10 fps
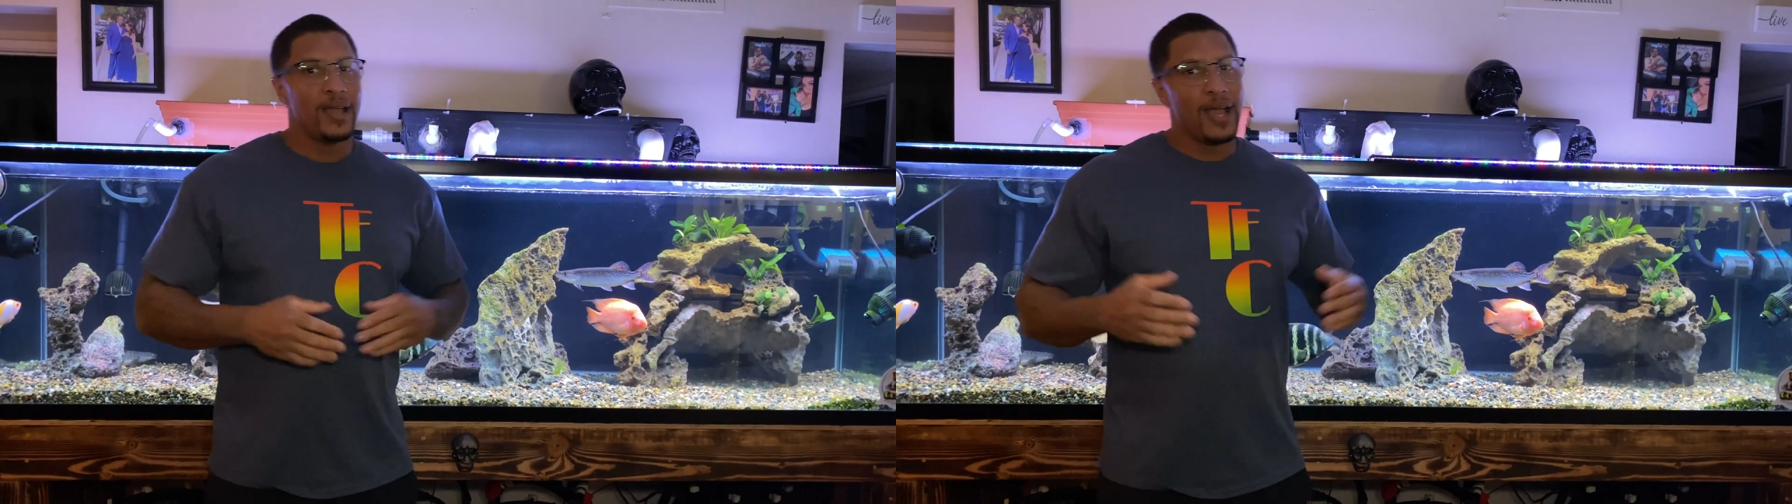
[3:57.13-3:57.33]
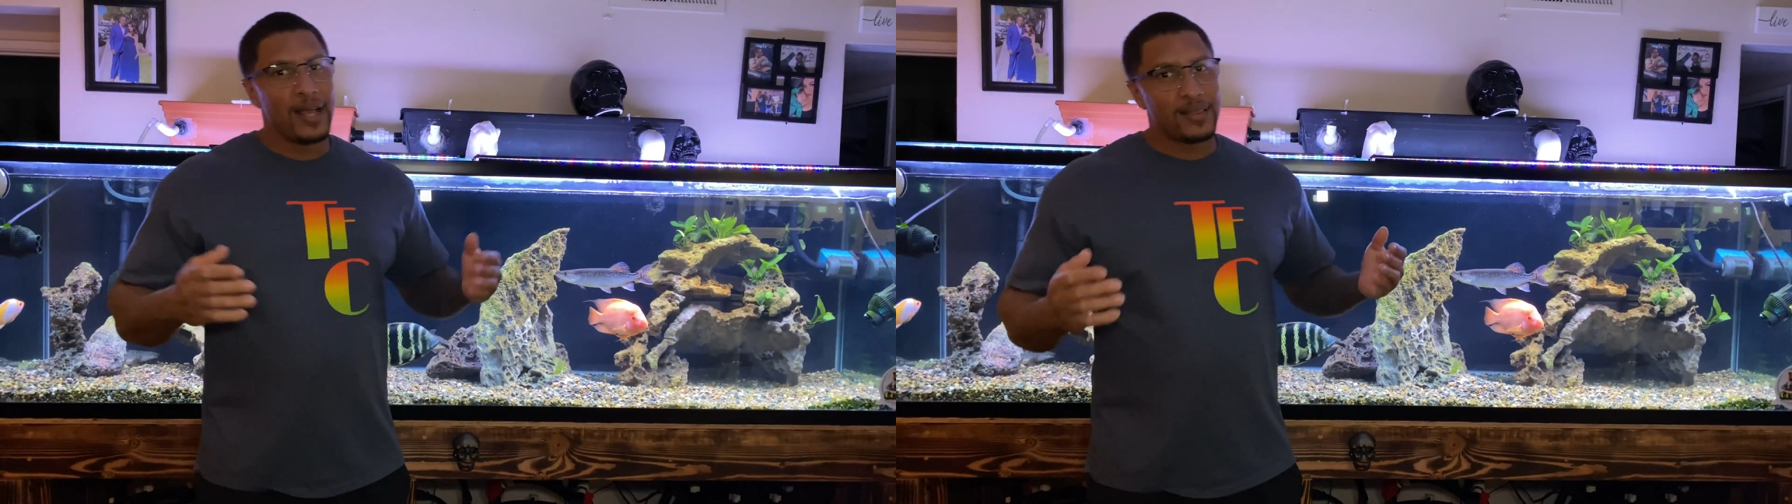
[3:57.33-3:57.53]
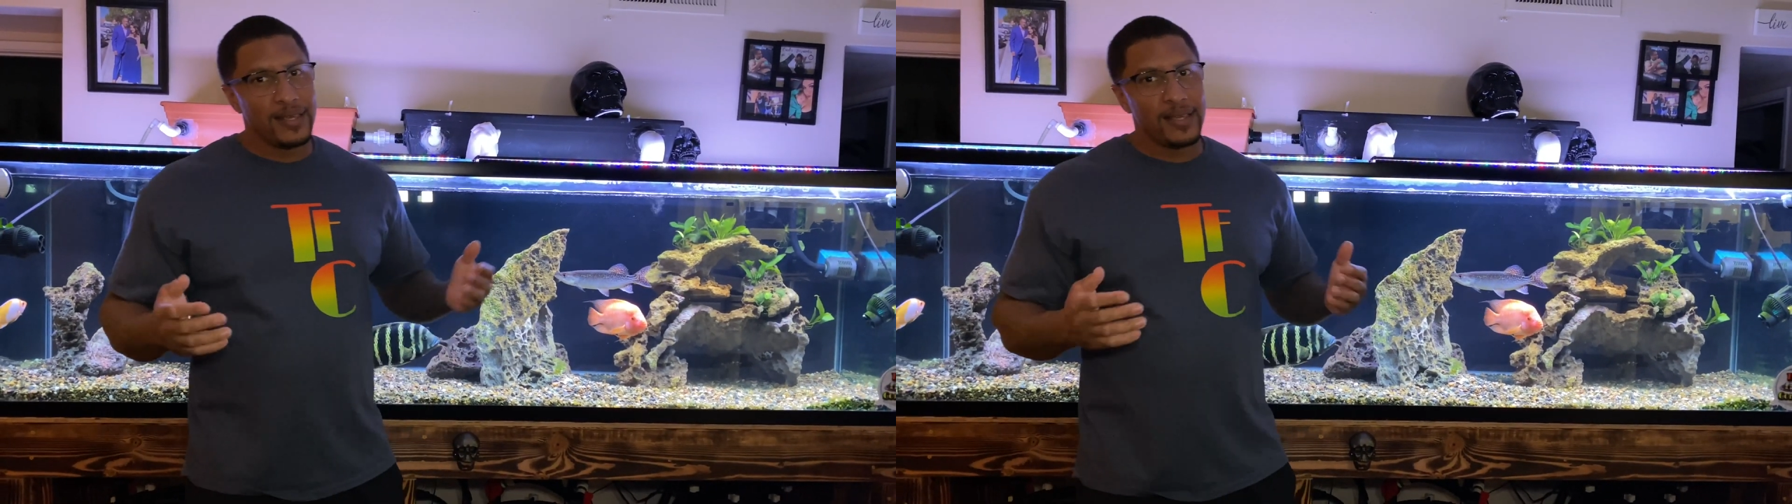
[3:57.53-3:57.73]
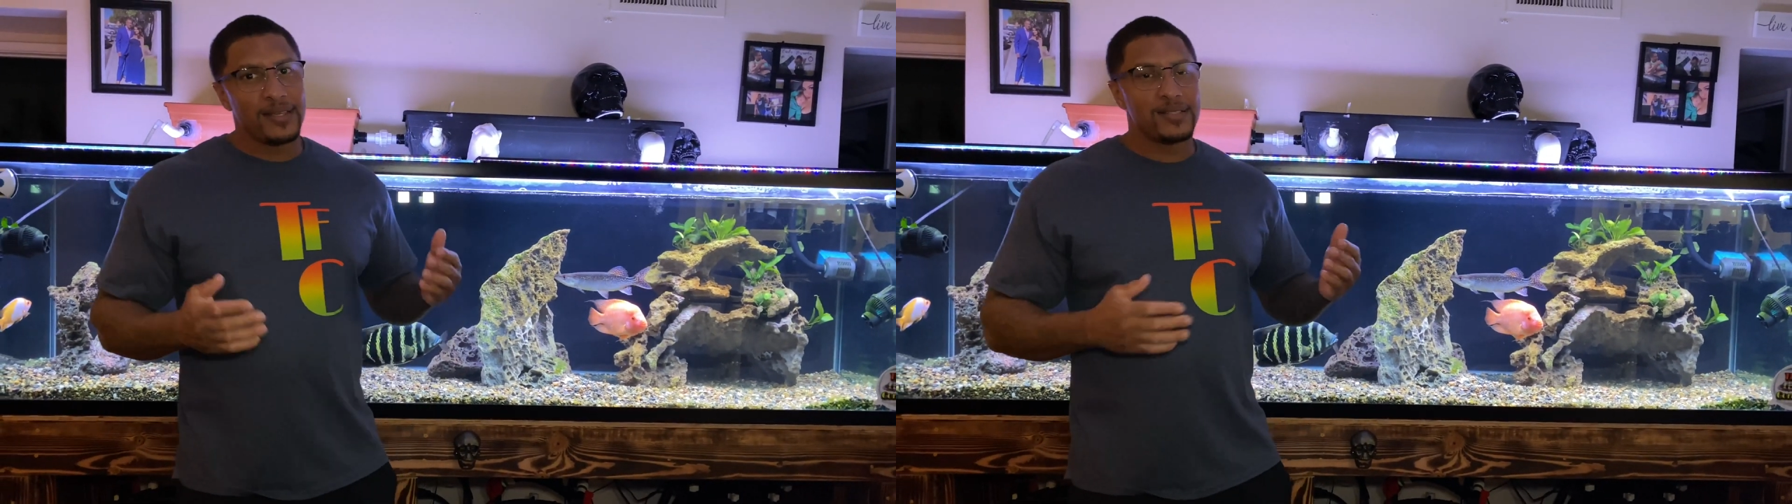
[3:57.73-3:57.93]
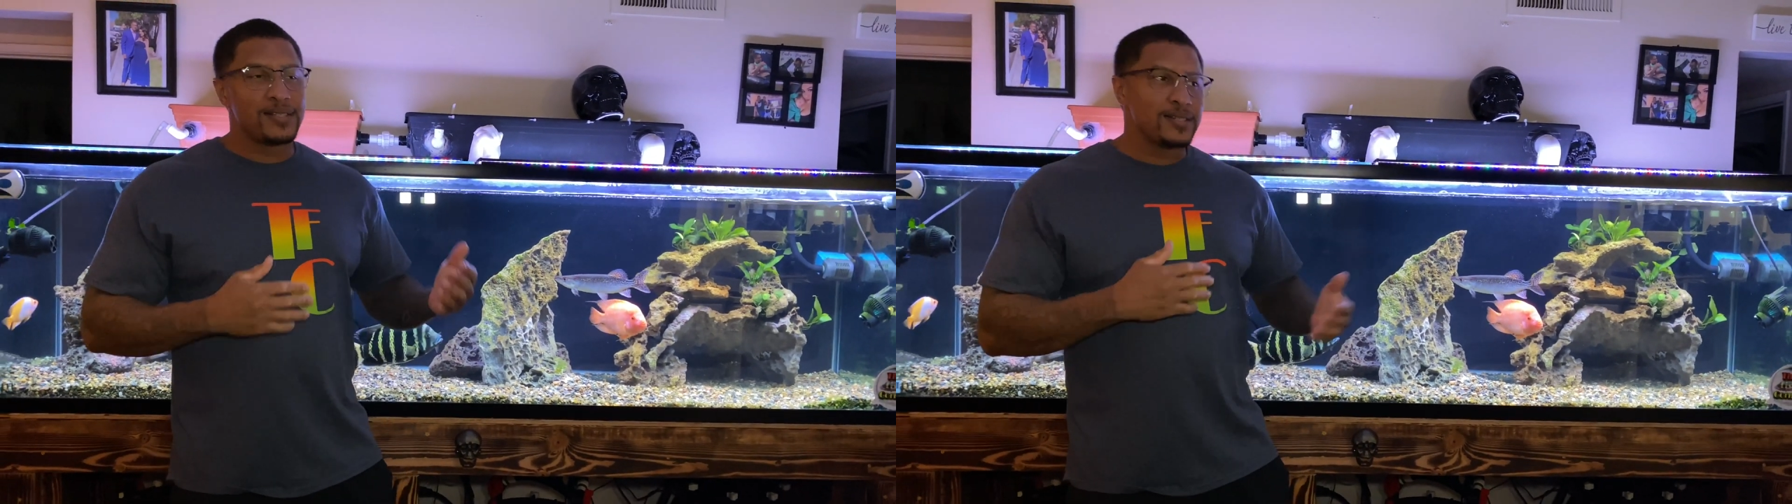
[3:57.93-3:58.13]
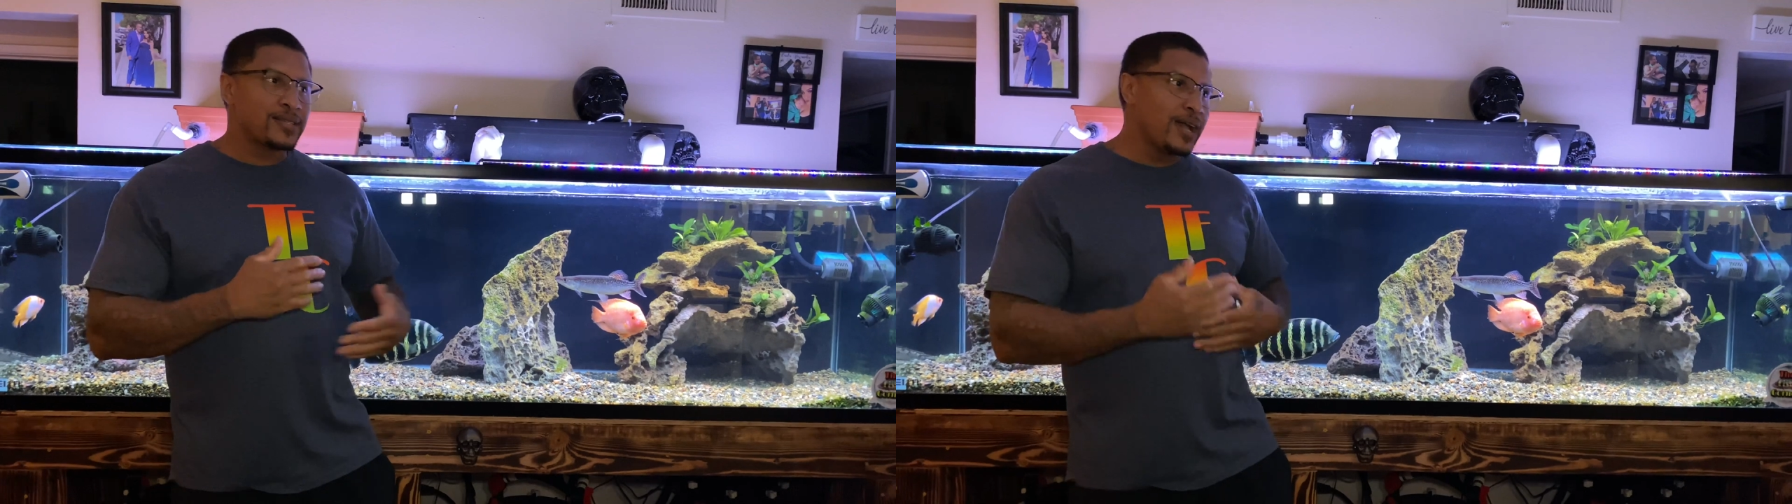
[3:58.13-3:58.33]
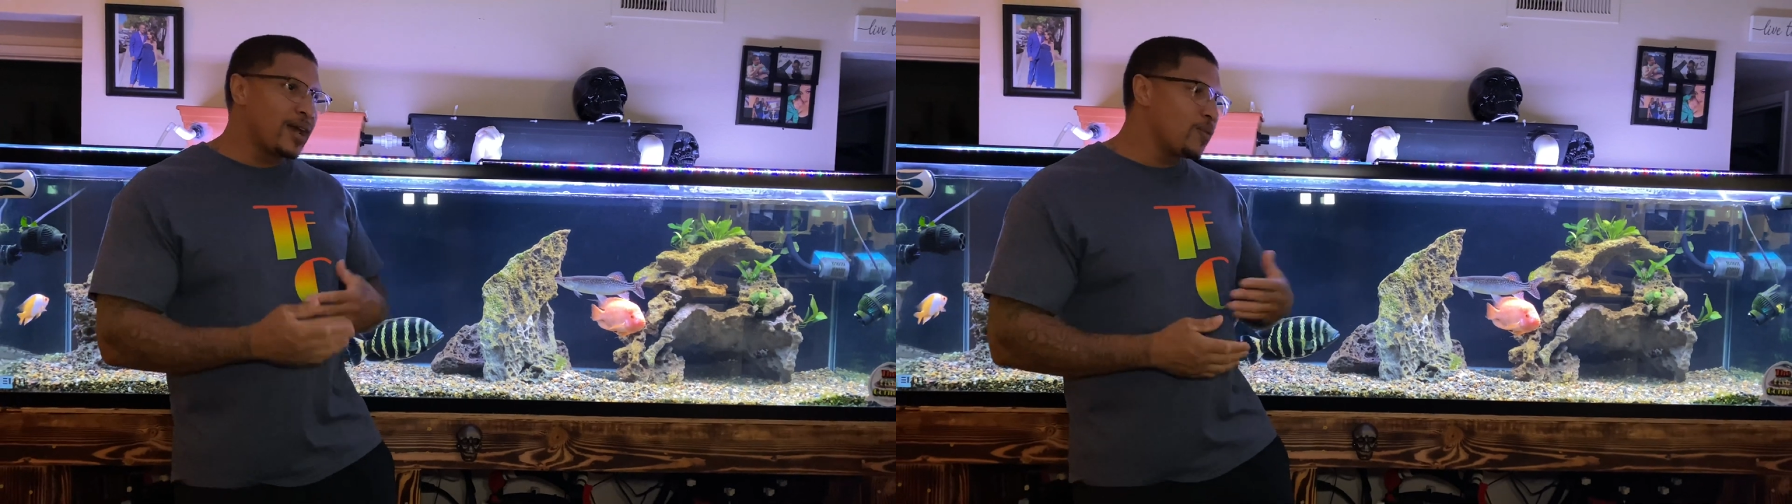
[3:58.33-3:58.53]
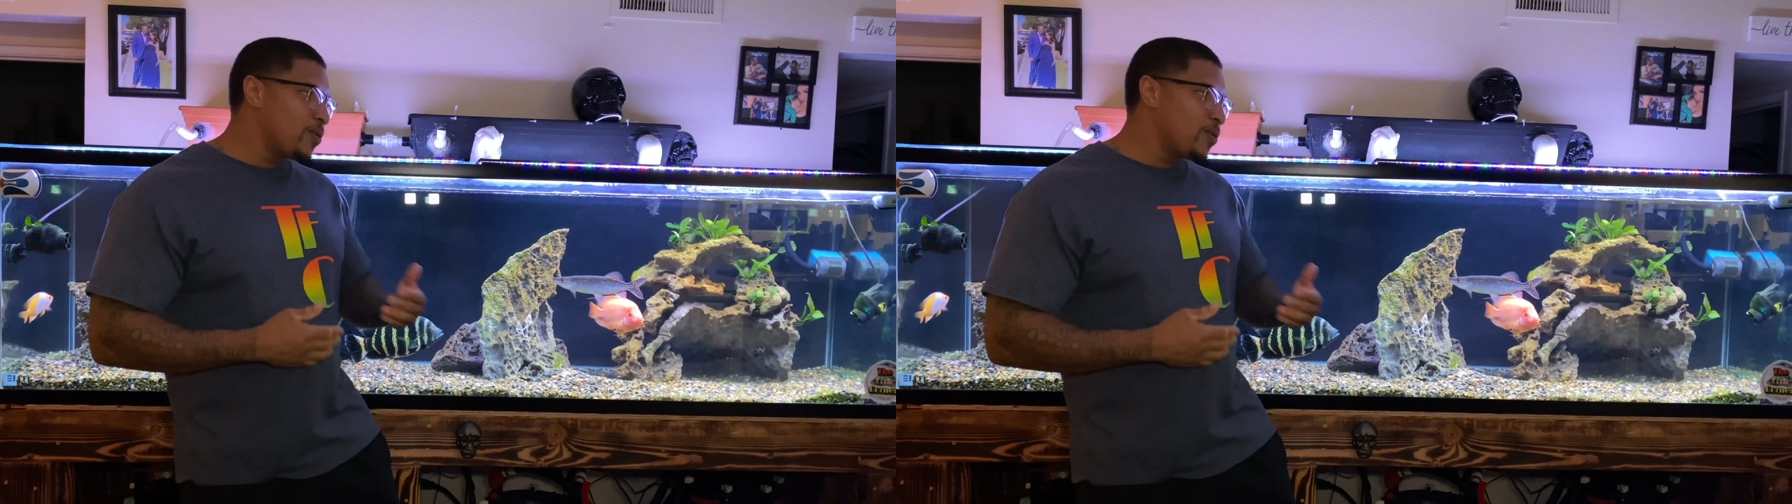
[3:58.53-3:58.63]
I think it's just kind of